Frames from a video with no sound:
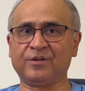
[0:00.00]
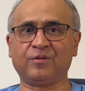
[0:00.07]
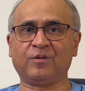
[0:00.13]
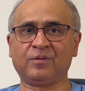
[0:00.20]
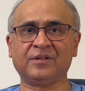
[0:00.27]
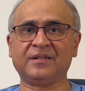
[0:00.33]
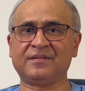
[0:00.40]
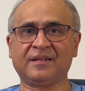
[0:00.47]

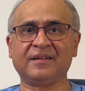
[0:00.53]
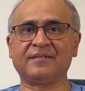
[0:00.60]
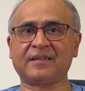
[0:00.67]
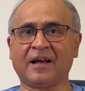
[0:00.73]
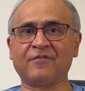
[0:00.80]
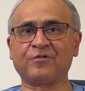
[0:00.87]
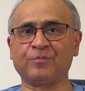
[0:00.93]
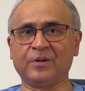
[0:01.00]
all these things
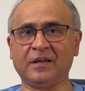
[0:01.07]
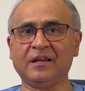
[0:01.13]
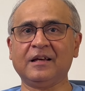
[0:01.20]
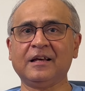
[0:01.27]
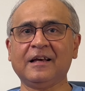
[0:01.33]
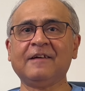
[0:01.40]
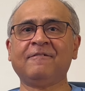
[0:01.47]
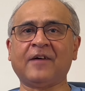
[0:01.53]
have to be
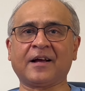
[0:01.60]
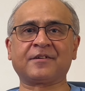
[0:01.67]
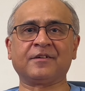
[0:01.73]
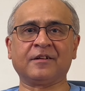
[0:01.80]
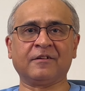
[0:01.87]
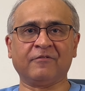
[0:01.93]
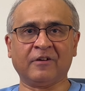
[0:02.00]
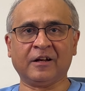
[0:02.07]
factored
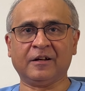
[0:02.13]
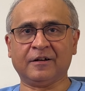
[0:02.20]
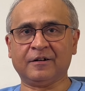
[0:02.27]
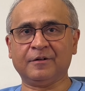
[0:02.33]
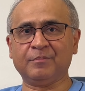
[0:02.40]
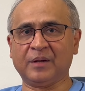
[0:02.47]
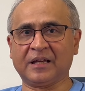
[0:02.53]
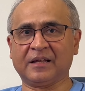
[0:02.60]
in when
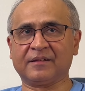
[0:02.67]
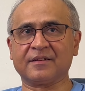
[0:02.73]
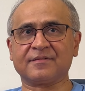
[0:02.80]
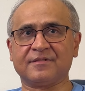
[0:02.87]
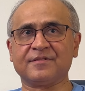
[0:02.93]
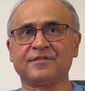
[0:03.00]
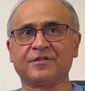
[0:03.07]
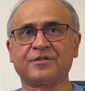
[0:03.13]
making this
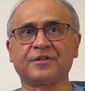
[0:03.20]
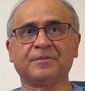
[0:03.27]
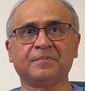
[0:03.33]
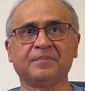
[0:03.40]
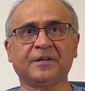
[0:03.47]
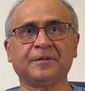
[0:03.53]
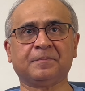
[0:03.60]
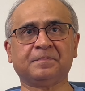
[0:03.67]
decision.
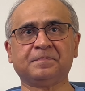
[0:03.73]
Yeah.